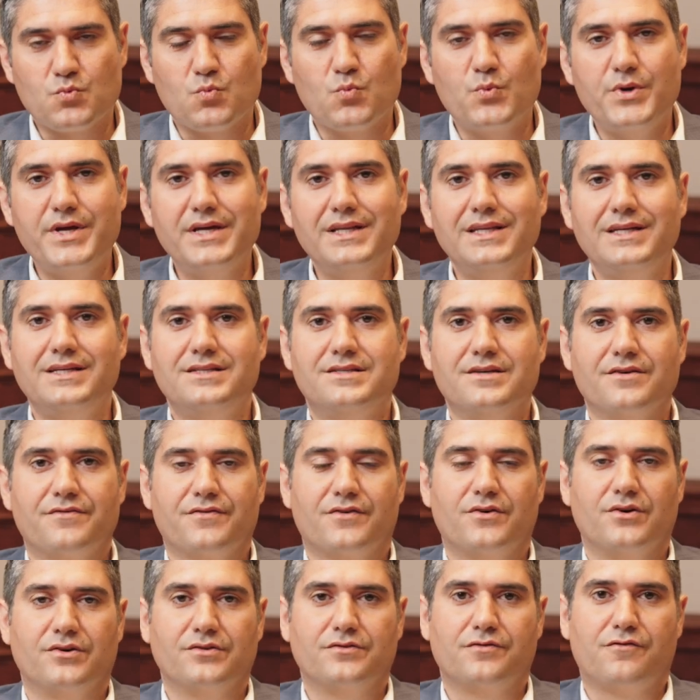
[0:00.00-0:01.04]
really
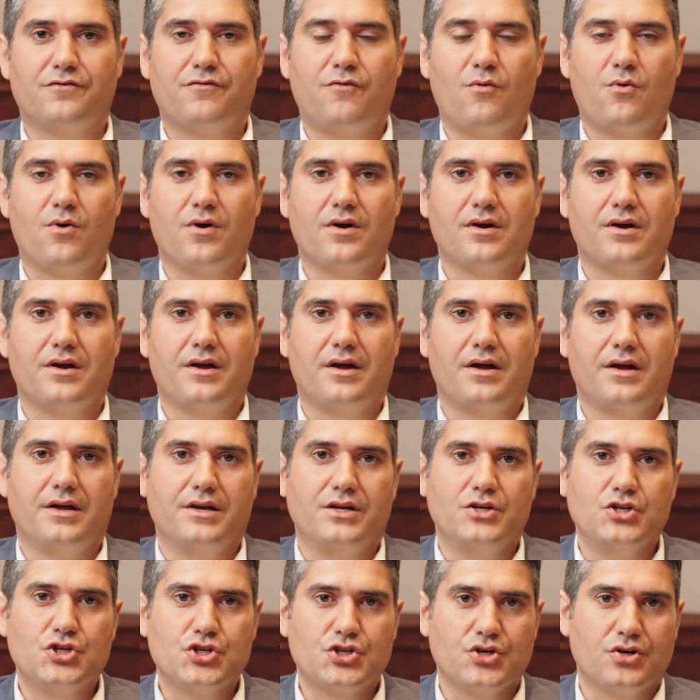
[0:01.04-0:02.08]
difficult for an
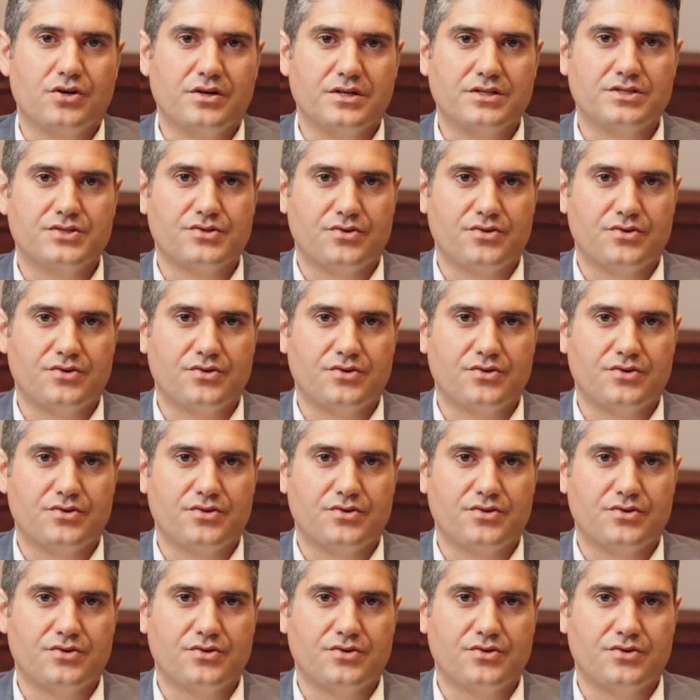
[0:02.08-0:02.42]
insurance